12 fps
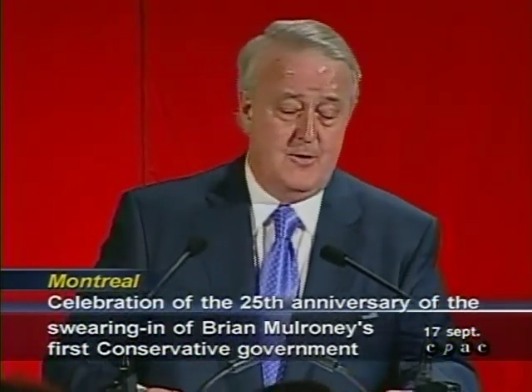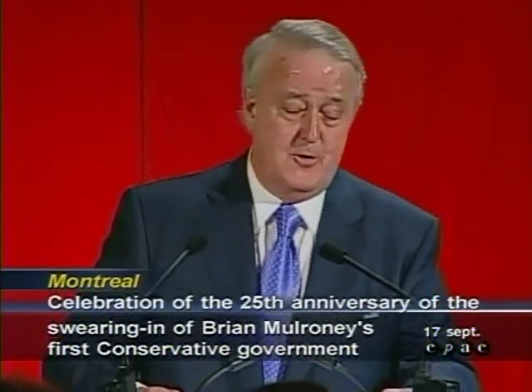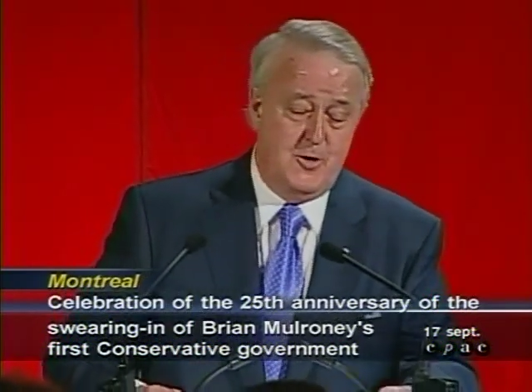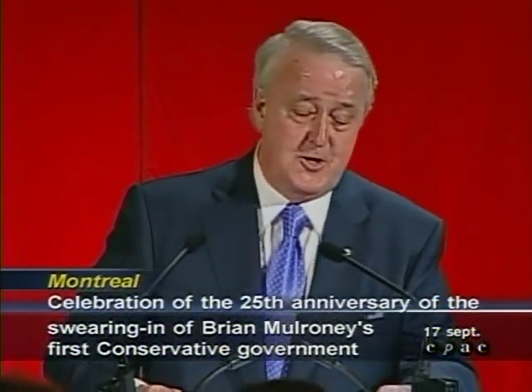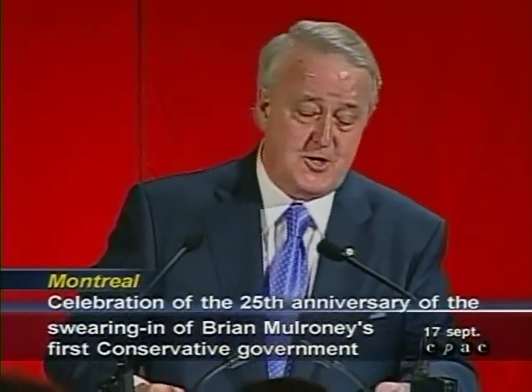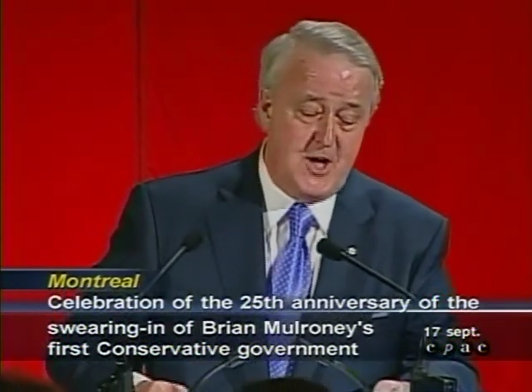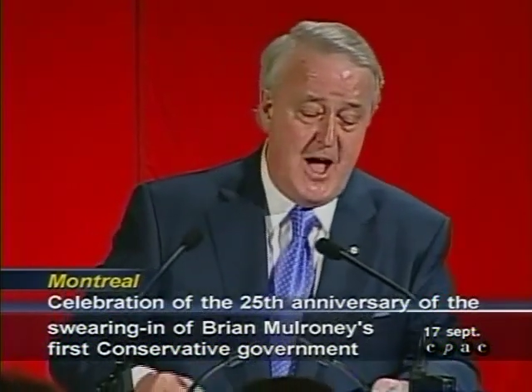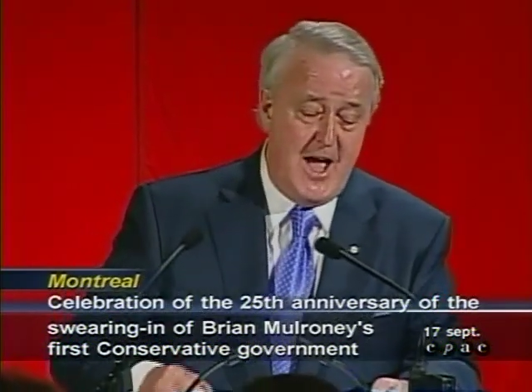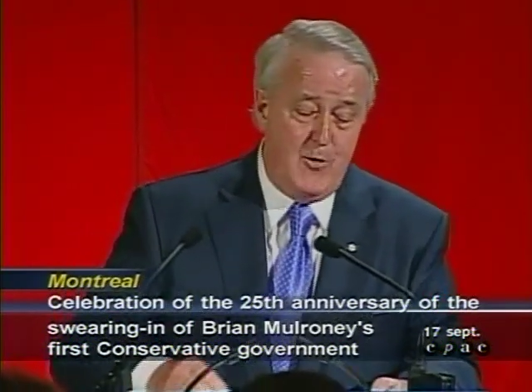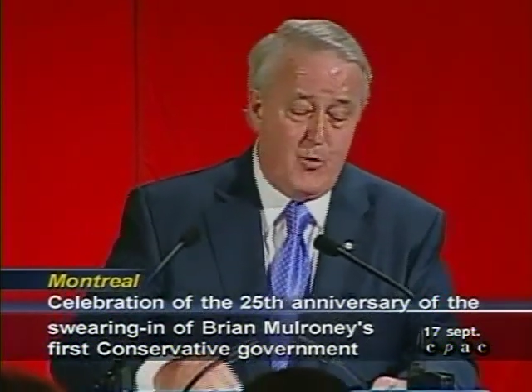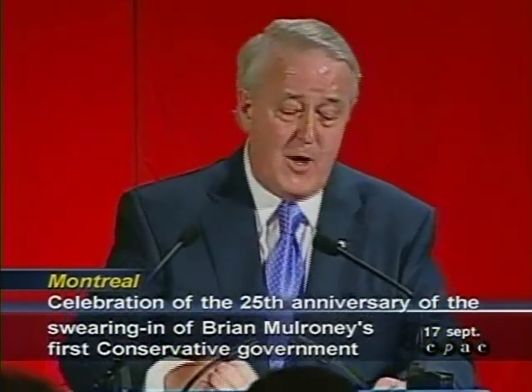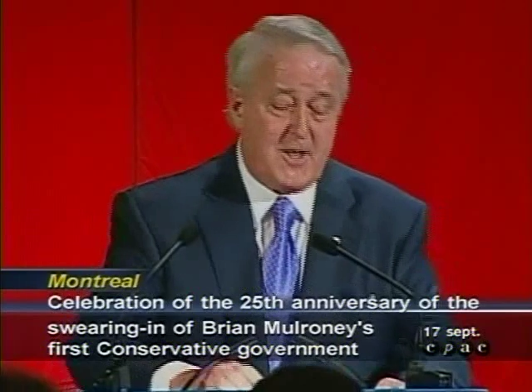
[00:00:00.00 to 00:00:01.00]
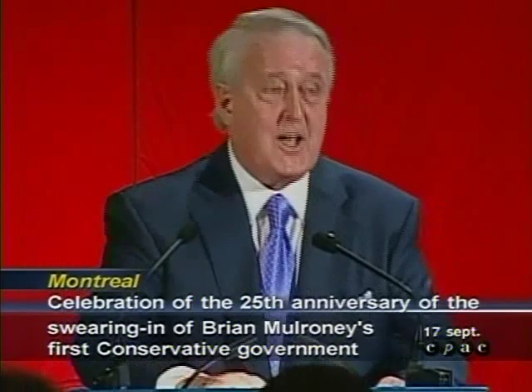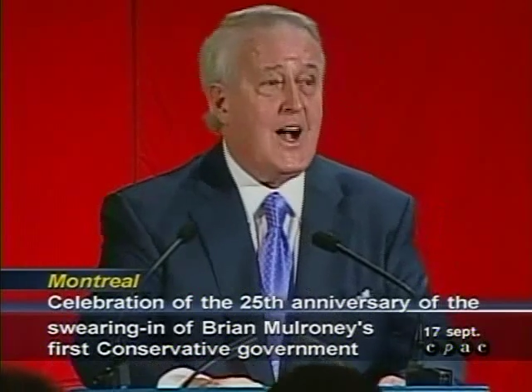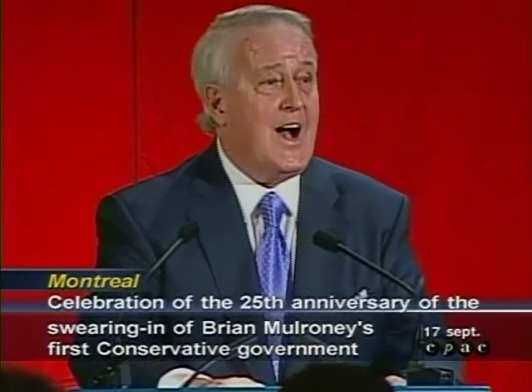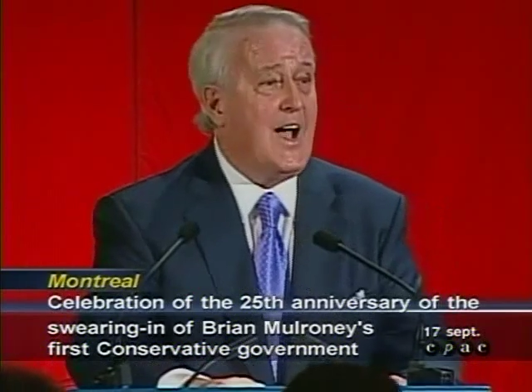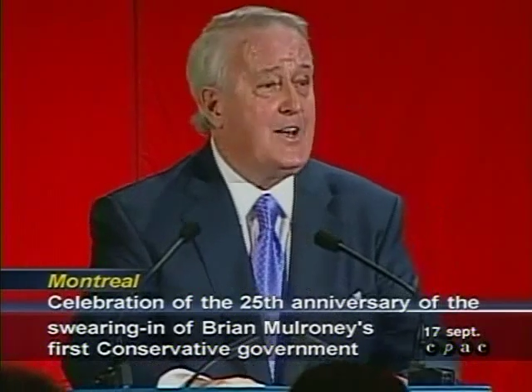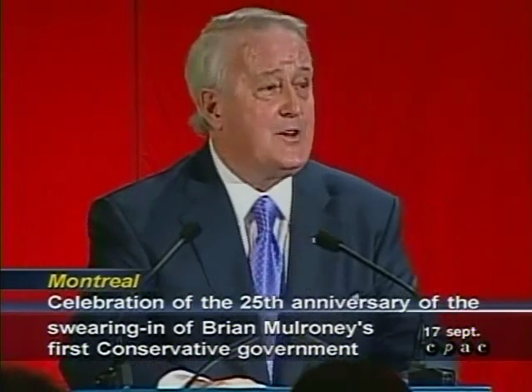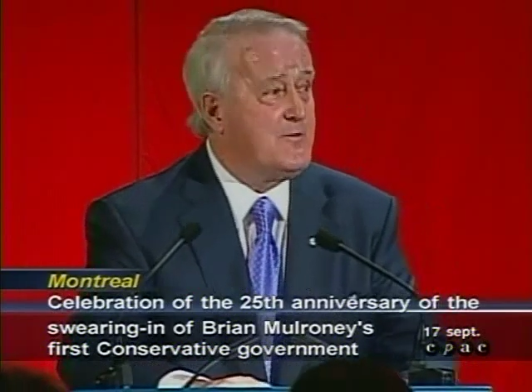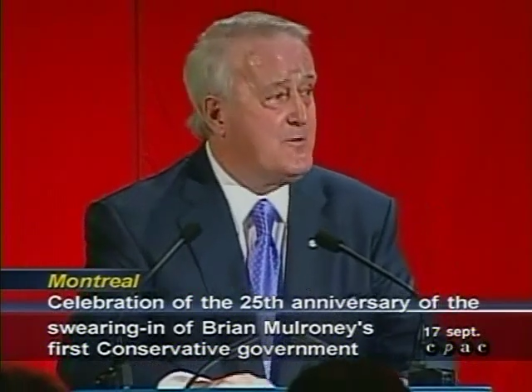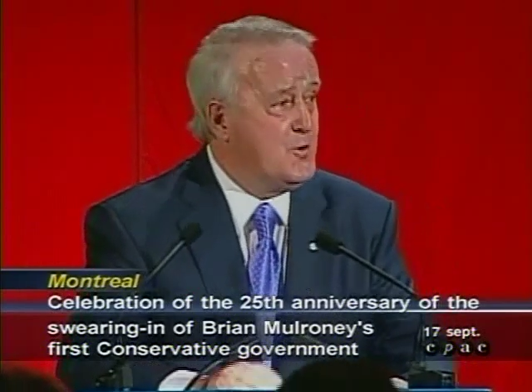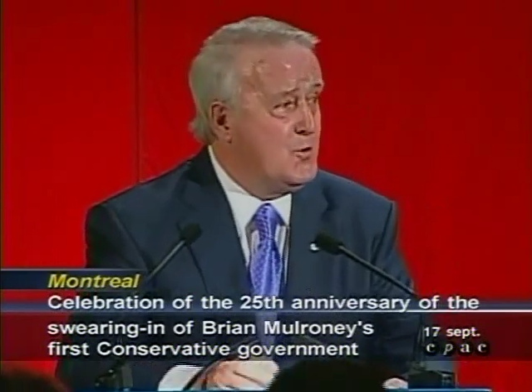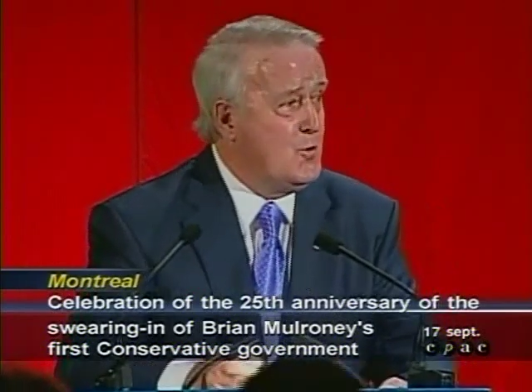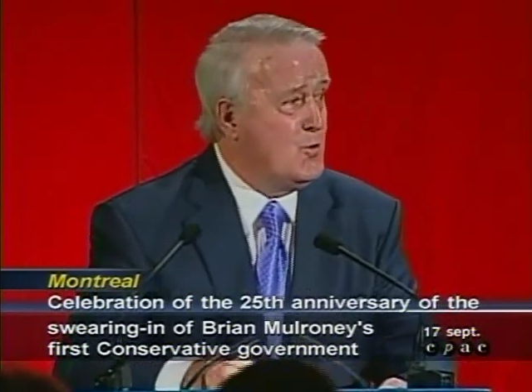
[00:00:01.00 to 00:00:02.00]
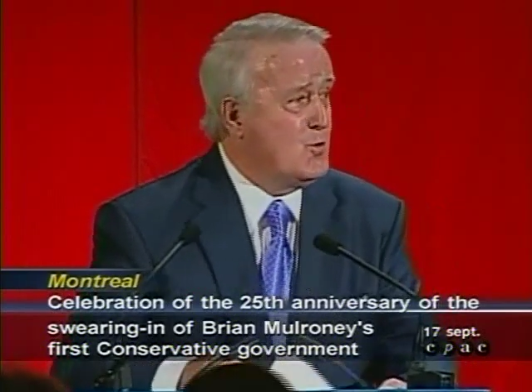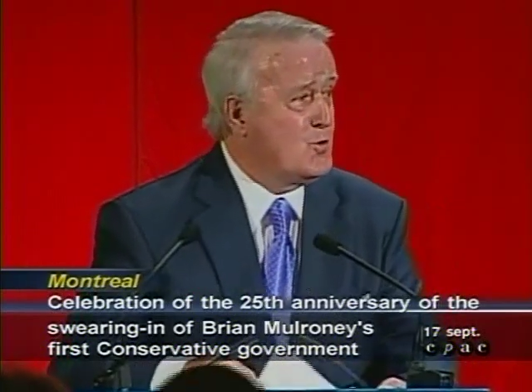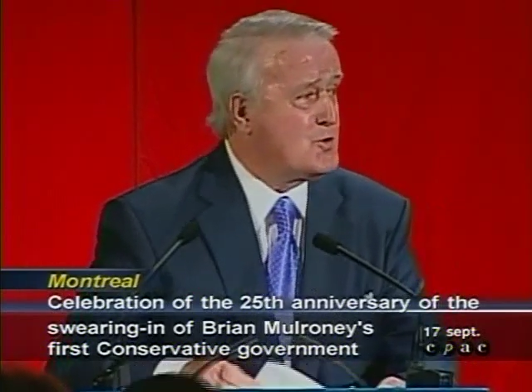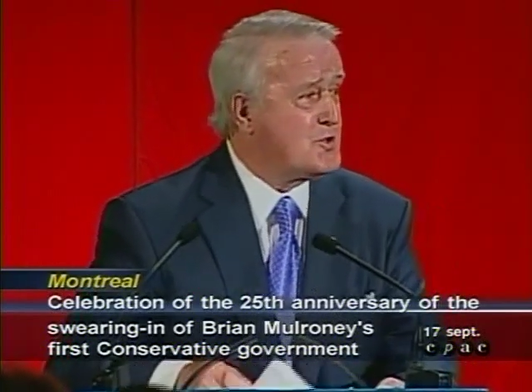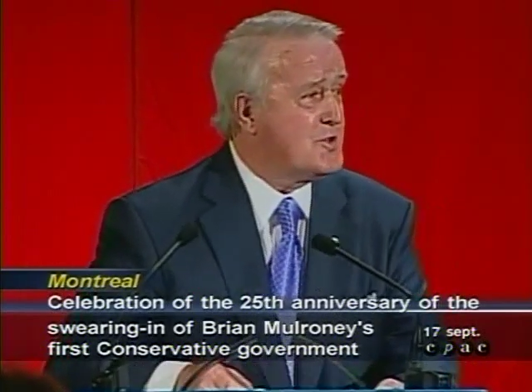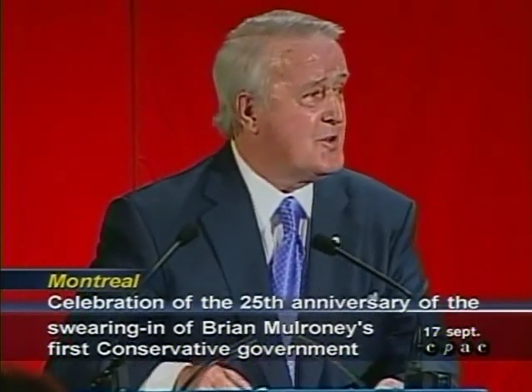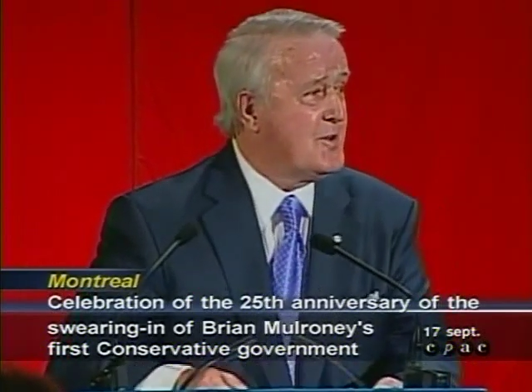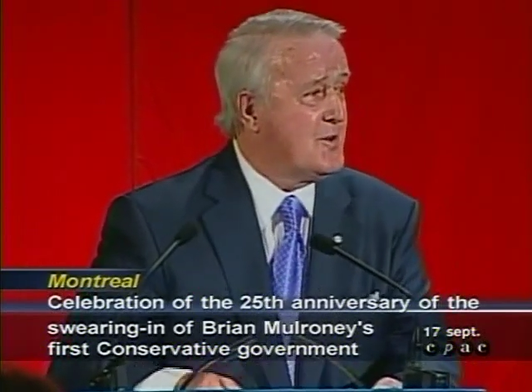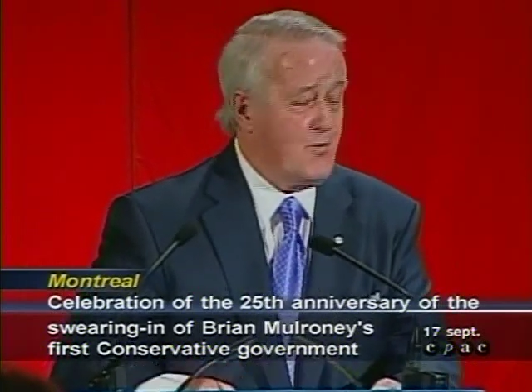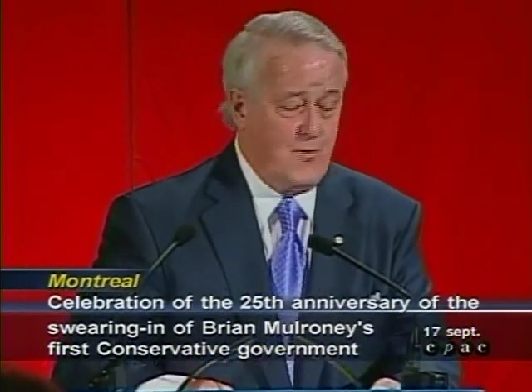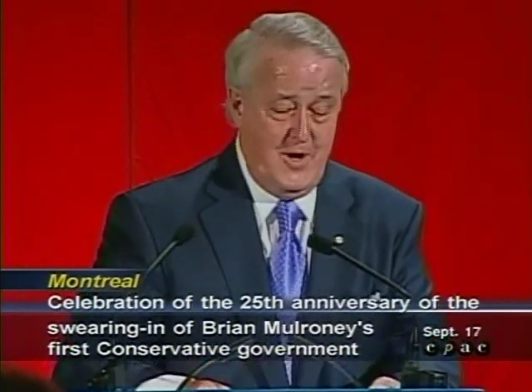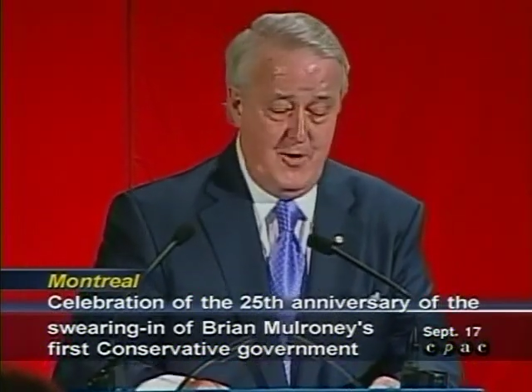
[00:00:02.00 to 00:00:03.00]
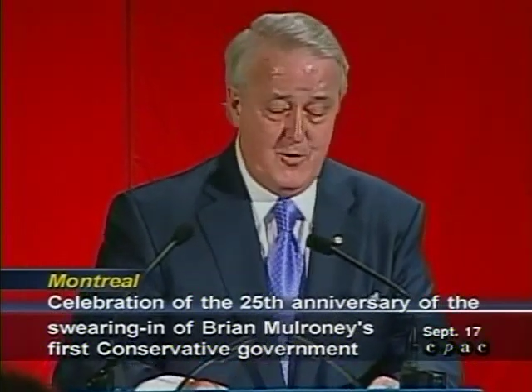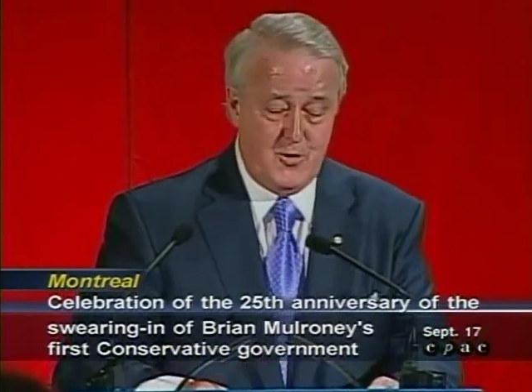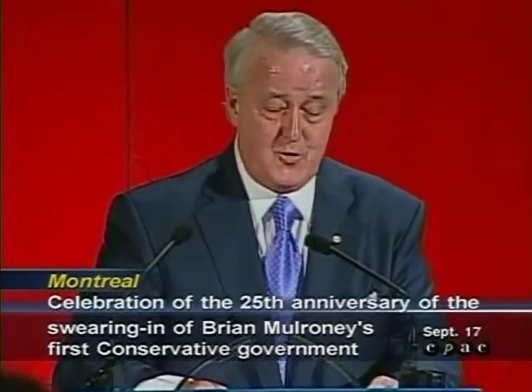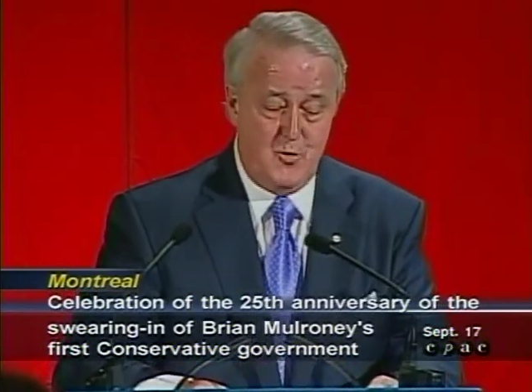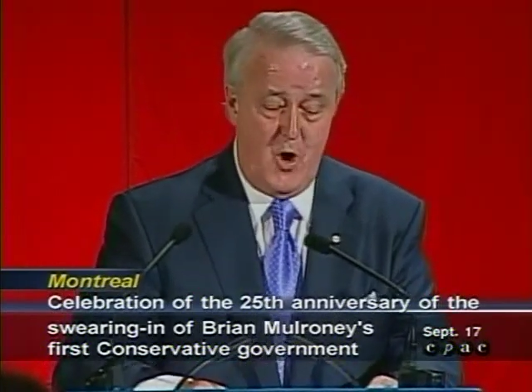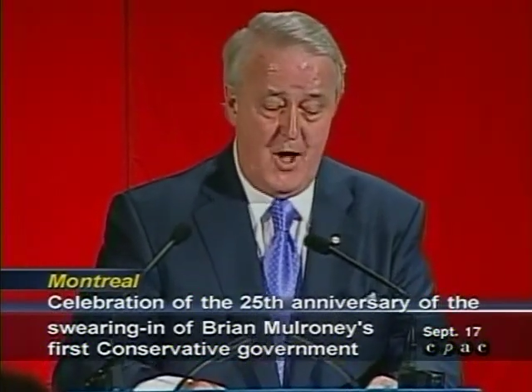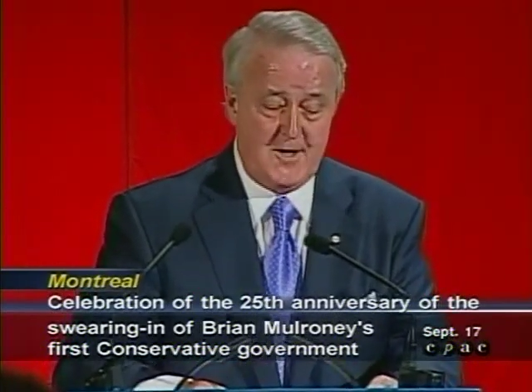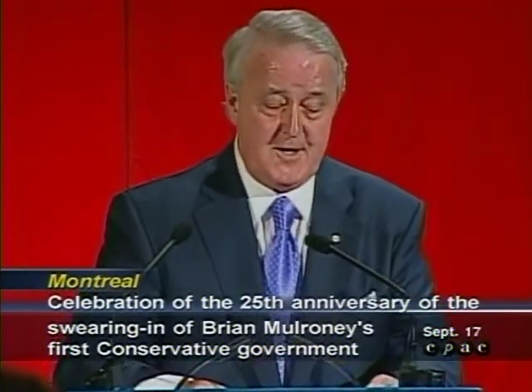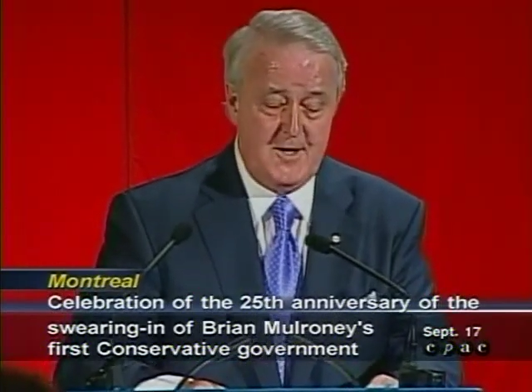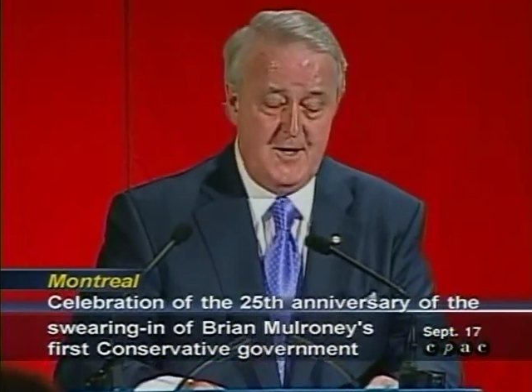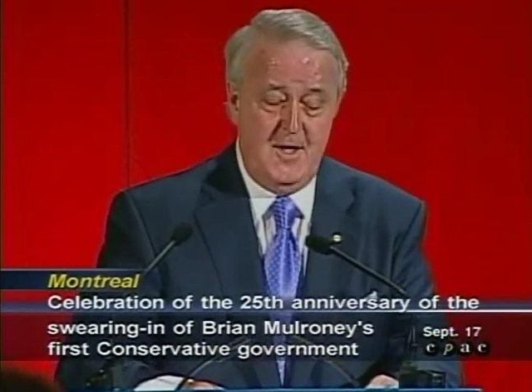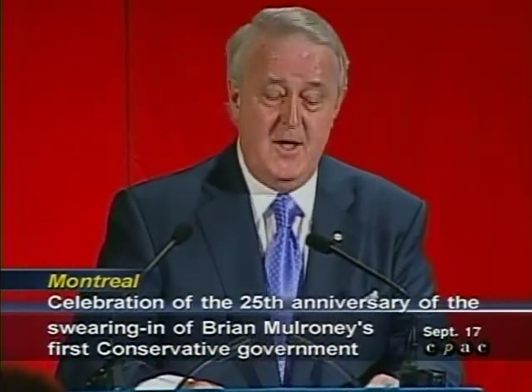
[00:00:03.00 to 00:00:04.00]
to decide what kind of news readers want,